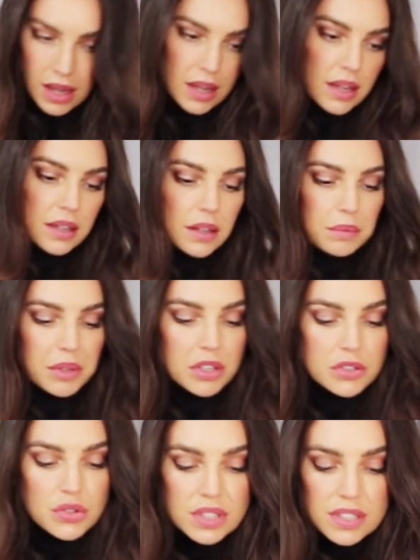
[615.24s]
And I'm
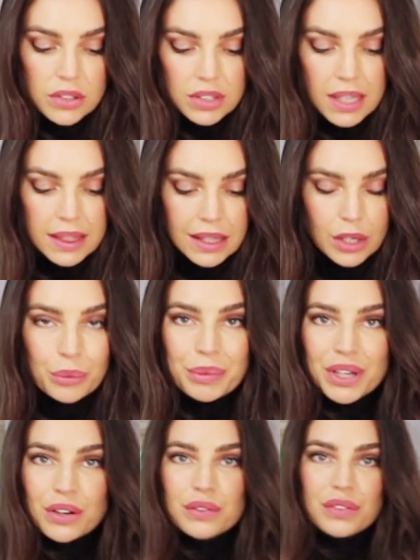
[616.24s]
going to drizzle a little
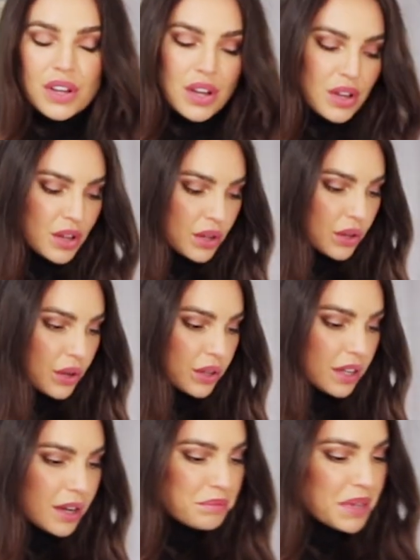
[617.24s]
bit of
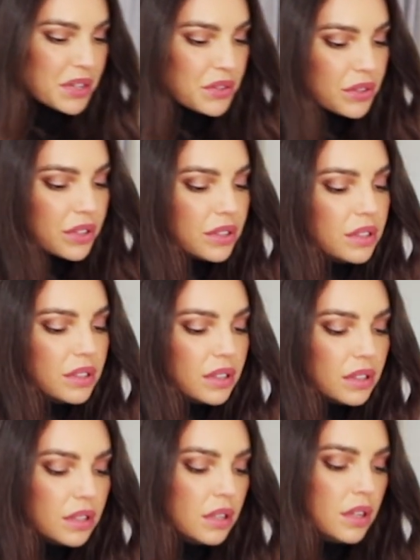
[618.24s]
coconut milk
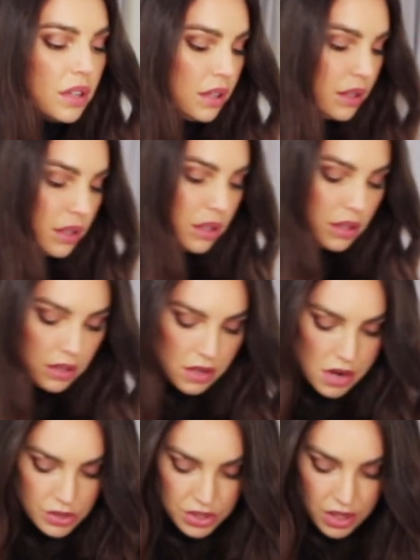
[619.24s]

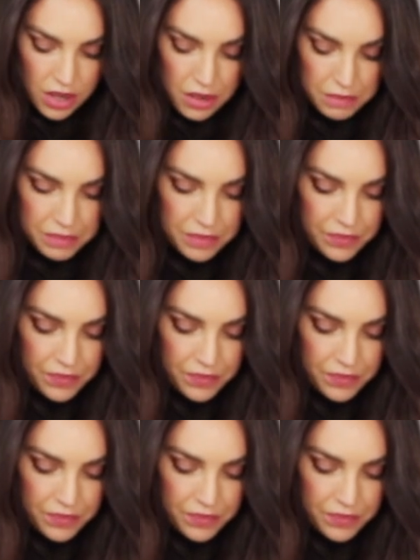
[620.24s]
on top.